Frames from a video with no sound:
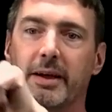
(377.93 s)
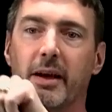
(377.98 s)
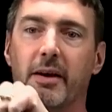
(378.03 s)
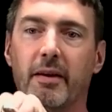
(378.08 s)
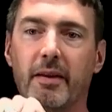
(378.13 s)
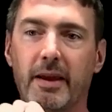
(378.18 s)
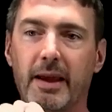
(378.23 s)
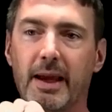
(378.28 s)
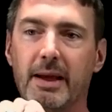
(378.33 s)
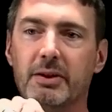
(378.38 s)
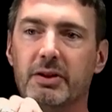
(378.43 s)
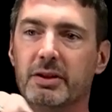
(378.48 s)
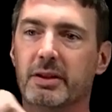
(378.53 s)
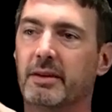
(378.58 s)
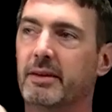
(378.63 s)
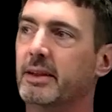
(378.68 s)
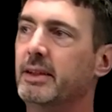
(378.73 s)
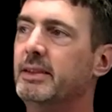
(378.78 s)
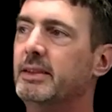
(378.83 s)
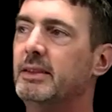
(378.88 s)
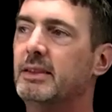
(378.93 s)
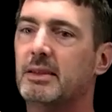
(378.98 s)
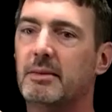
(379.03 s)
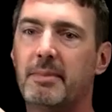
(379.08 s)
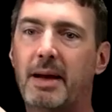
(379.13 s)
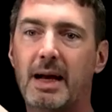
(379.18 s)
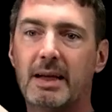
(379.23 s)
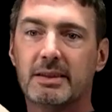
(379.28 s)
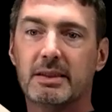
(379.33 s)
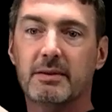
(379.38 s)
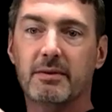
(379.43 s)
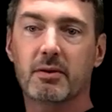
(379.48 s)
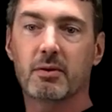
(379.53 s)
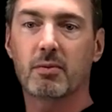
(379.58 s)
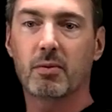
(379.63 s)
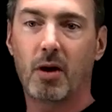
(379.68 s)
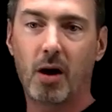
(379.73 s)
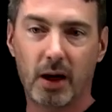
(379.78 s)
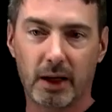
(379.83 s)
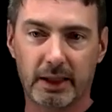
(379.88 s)
into the engine, this is the mass of the
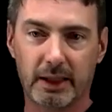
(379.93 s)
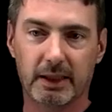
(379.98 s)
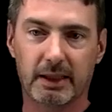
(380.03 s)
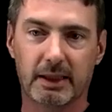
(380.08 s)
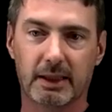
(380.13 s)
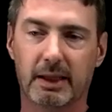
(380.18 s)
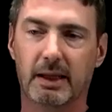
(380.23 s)
rocket.